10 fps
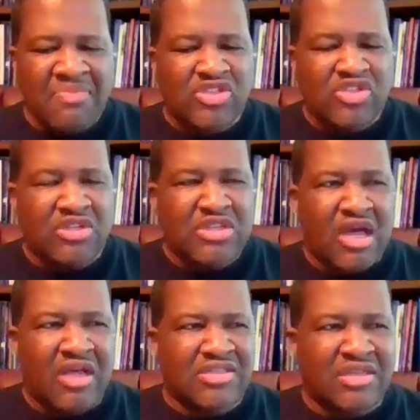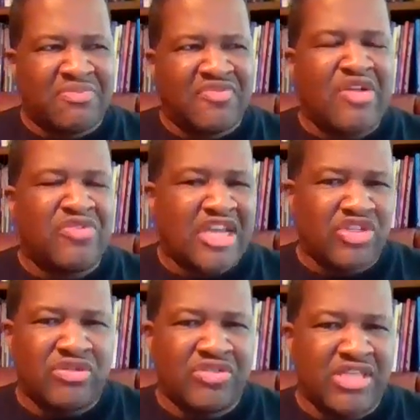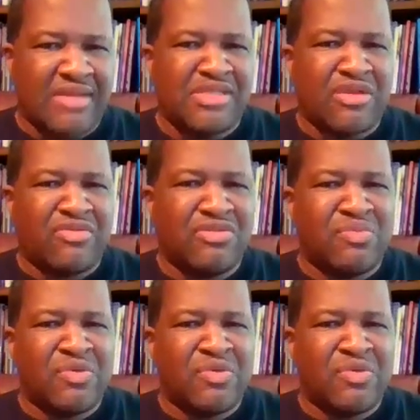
These are some foundational steps that you